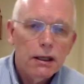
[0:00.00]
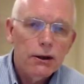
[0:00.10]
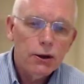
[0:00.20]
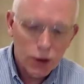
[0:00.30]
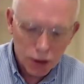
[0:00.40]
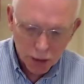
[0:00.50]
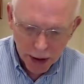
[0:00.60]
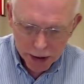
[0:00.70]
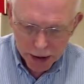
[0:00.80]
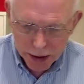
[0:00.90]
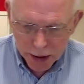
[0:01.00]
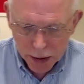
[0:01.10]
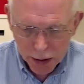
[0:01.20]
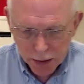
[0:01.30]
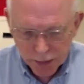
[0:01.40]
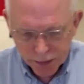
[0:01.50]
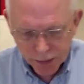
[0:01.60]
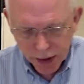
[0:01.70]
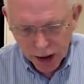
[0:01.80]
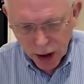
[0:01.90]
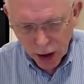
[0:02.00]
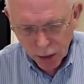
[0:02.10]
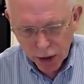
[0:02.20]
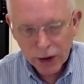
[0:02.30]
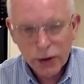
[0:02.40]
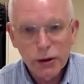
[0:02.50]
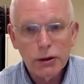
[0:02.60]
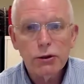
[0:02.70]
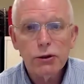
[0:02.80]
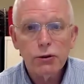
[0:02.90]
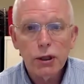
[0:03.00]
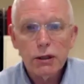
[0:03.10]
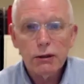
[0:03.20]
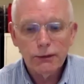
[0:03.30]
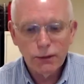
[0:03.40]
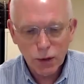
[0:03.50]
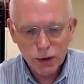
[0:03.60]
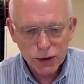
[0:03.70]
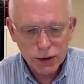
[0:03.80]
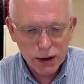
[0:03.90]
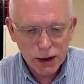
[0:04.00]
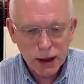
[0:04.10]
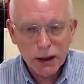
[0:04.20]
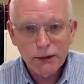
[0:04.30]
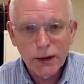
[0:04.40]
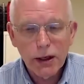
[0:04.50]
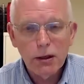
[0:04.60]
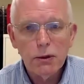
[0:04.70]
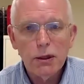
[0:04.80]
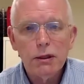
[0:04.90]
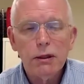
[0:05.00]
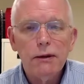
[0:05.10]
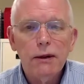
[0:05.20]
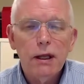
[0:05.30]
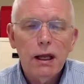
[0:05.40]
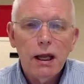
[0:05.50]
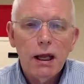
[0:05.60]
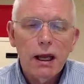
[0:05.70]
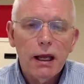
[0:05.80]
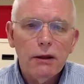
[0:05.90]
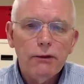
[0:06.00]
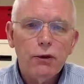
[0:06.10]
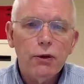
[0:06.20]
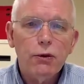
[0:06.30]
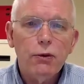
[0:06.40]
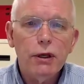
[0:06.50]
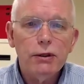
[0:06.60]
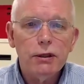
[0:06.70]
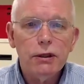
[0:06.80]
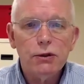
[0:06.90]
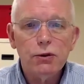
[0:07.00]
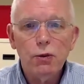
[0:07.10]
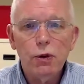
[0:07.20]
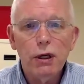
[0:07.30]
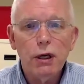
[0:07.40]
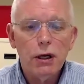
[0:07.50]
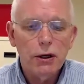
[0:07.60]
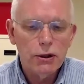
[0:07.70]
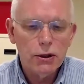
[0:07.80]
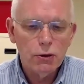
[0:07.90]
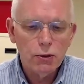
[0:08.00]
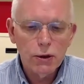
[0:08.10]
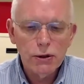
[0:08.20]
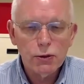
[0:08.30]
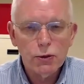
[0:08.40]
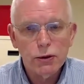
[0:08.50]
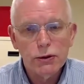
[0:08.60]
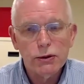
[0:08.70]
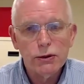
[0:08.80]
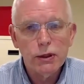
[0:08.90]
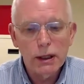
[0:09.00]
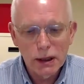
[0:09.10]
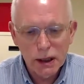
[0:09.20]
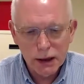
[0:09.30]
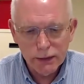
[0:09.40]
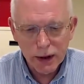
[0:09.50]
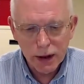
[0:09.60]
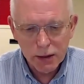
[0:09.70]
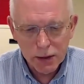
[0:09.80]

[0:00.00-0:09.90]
Third question is, what are the destructive forces in the environment? And the fourth question is, what are the resources in the environment?